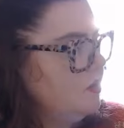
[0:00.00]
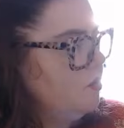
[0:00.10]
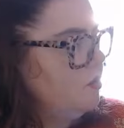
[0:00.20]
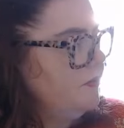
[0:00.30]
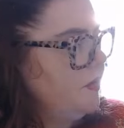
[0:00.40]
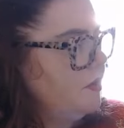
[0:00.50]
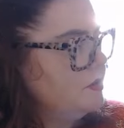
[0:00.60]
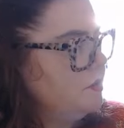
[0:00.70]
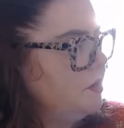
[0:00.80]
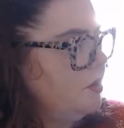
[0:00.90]
all of
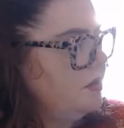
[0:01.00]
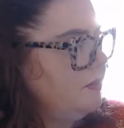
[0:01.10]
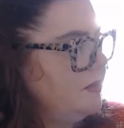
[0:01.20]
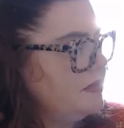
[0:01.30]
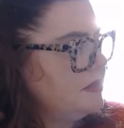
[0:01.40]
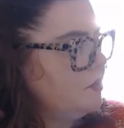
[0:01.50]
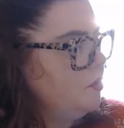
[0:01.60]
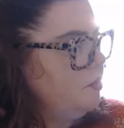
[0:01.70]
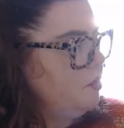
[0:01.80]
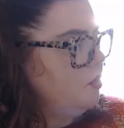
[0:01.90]
those would only be a
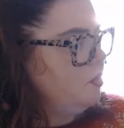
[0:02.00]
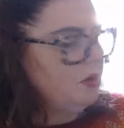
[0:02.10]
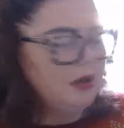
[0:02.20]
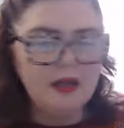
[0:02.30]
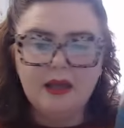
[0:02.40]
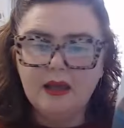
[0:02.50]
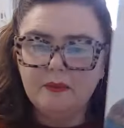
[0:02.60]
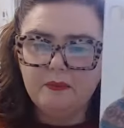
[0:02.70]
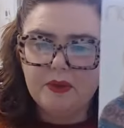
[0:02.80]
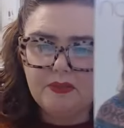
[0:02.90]
single ball,
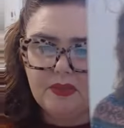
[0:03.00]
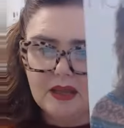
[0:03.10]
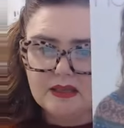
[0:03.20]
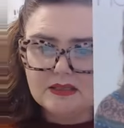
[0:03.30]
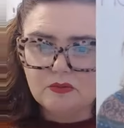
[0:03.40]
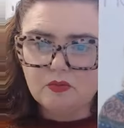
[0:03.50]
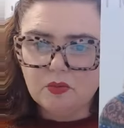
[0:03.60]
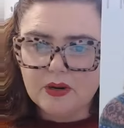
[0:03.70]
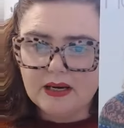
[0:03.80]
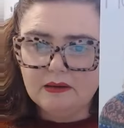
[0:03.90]
but it's a really,